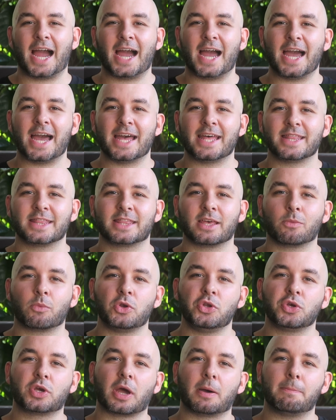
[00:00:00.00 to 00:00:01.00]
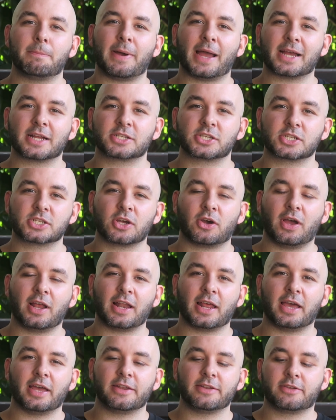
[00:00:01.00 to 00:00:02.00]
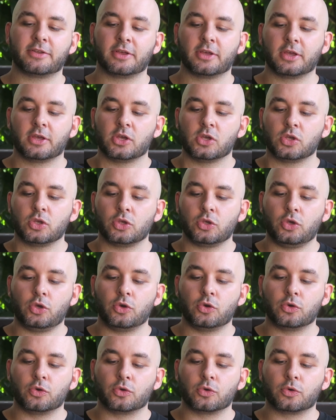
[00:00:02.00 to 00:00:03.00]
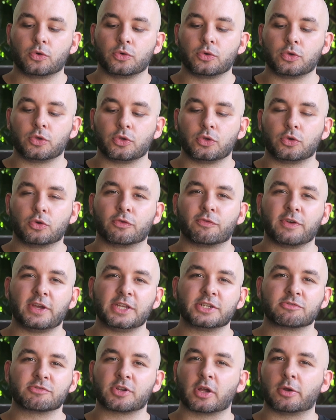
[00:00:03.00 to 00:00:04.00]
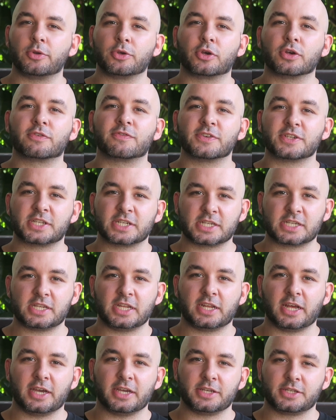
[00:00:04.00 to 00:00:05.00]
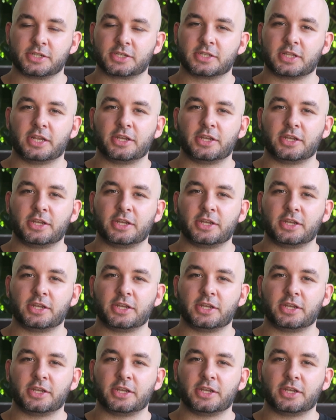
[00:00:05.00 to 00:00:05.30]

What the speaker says: And then when you come back to Thailand, your visa is only good for 60 days.